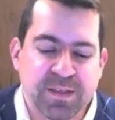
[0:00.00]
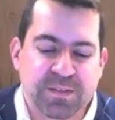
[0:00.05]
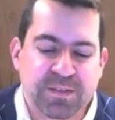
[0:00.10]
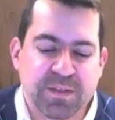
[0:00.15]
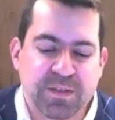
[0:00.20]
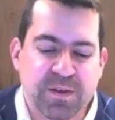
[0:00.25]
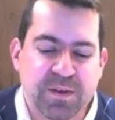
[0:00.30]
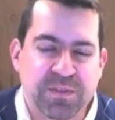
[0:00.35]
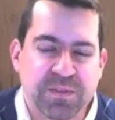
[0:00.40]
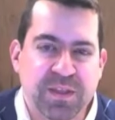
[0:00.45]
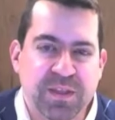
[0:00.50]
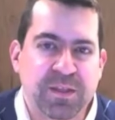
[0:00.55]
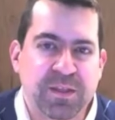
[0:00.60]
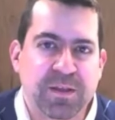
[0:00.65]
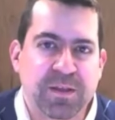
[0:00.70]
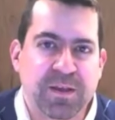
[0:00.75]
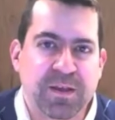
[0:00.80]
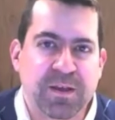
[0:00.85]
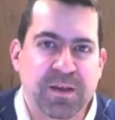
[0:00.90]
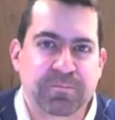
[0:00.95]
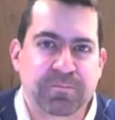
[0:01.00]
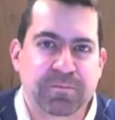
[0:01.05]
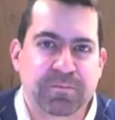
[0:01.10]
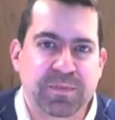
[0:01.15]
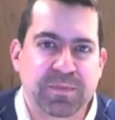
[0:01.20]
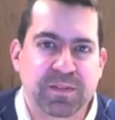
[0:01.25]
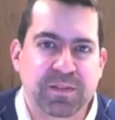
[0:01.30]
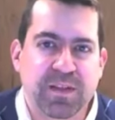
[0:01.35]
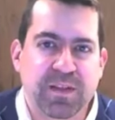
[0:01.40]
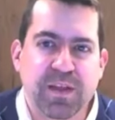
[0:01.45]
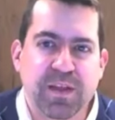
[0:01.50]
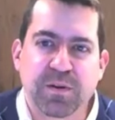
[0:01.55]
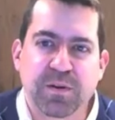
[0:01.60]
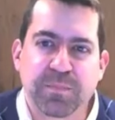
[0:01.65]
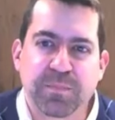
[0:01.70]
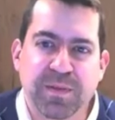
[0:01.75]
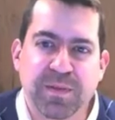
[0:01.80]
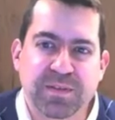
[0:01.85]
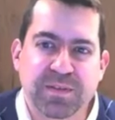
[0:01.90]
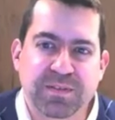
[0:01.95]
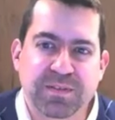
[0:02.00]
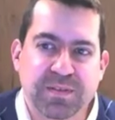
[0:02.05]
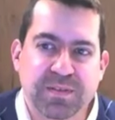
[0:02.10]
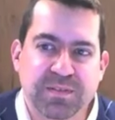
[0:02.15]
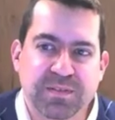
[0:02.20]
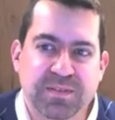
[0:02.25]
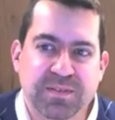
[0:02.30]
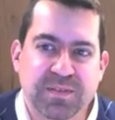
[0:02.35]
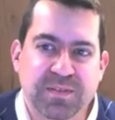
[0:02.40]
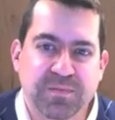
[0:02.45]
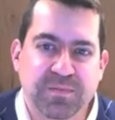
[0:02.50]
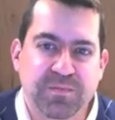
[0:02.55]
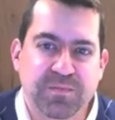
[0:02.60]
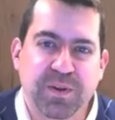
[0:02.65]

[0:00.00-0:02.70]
So I think the other piece is